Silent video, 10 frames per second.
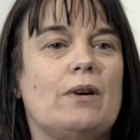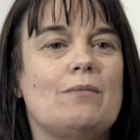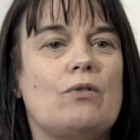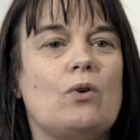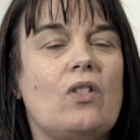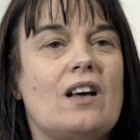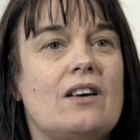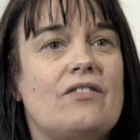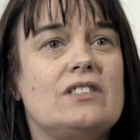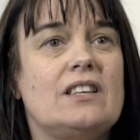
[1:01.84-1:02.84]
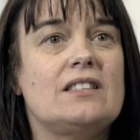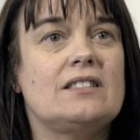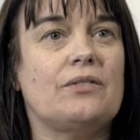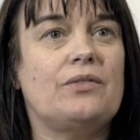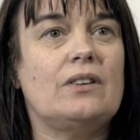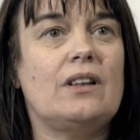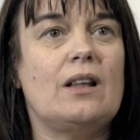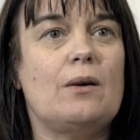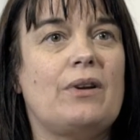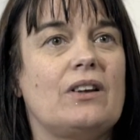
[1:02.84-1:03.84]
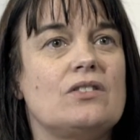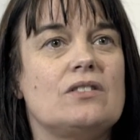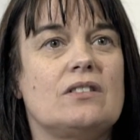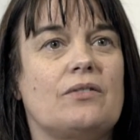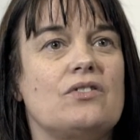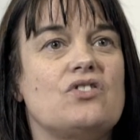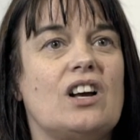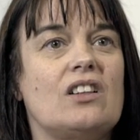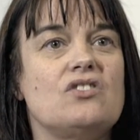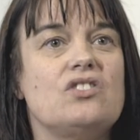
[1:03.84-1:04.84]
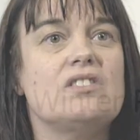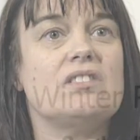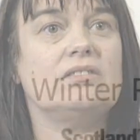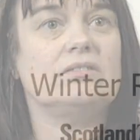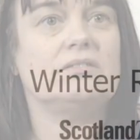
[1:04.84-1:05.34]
about my role that every day is different and it brings different challenges.